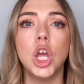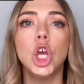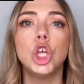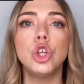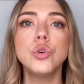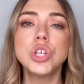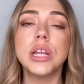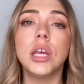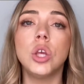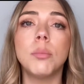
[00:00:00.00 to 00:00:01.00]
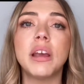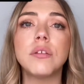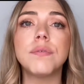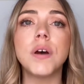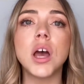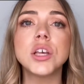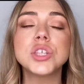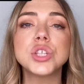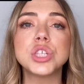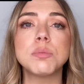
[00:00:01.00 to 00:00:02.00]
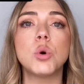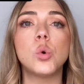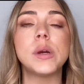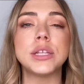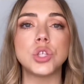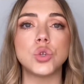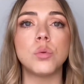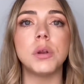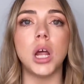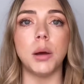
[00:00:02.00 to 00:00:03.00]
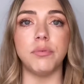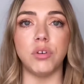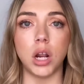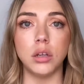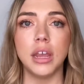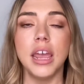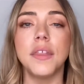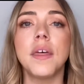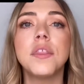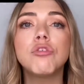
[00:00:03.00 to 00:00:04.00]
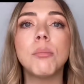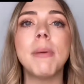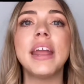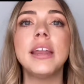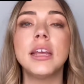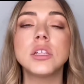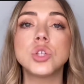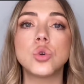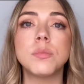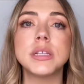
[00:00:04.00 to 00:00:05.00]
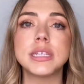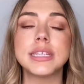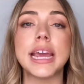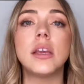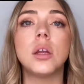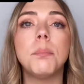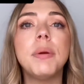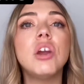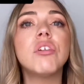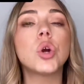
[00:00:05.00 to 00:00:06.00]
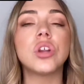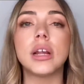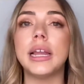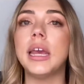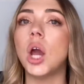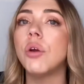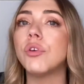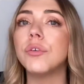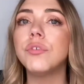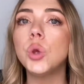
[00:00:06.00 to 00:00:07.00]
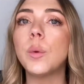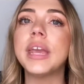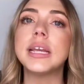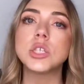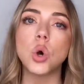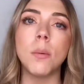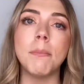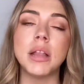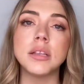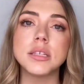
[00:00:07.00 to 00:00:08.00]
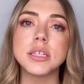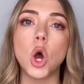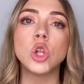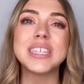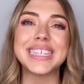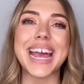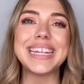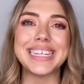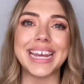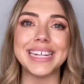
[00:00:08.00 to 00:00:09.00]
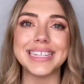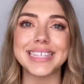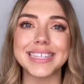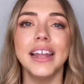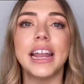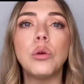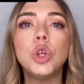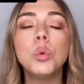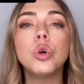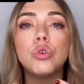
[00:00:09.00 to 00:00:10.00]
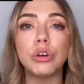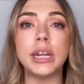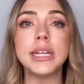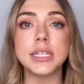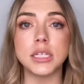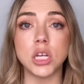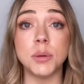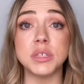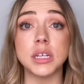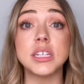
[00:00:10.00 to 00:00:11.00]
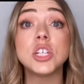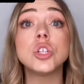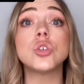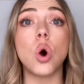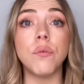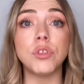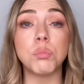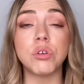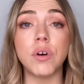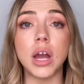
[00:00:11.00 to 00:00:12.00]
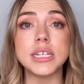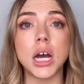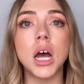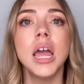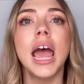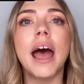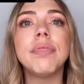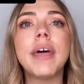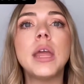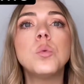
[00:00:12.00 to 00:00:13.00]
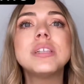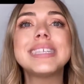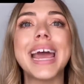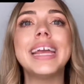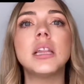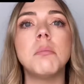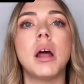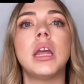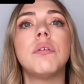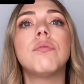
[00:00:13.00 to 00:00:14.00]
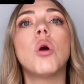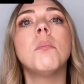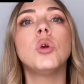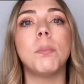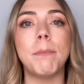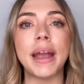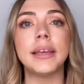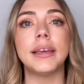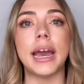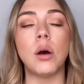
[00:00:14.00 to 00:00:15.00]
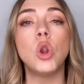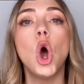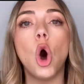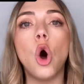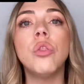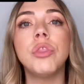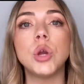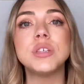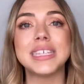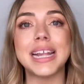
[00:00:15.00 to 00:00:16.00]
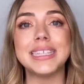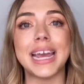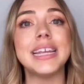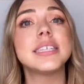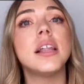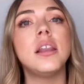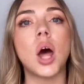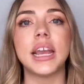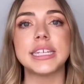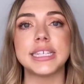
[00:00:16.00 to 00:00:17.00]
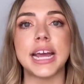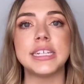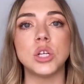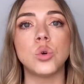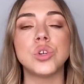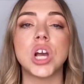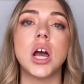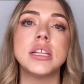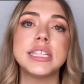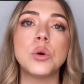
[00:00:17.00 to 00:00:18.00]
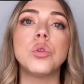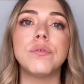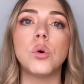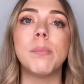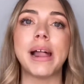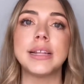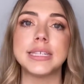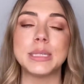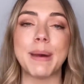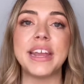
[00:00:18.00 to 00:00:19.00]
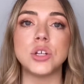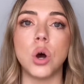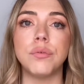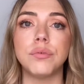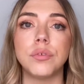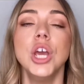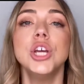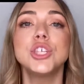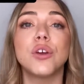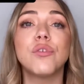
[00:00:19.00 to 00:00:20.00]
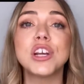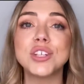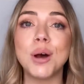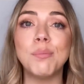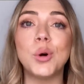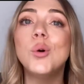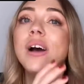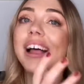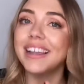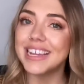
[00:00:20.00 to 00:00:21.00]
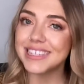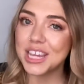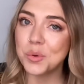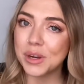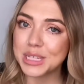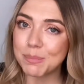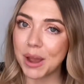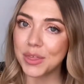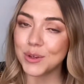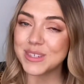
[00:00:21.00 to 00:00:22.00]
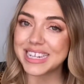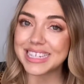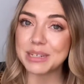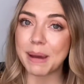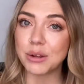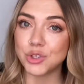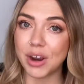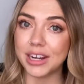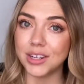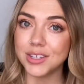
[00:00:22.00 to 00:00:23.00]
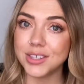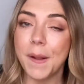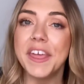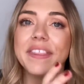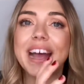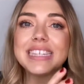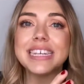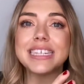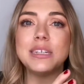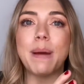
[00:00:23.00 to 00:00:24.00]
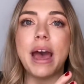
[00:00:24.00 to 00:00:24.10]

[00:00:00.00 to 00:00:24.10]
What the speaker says: Usually you make the first small instalment up front, then the remaining instalments are taken periodically over a few weeks or months on set dates. Now, you agree to the terms and conditions of the provider, and they would take the money from your bank account on those set dates like a standing order until the full balance is paid off. So for example, let's say you wanted to buy those £60 trainers. That £60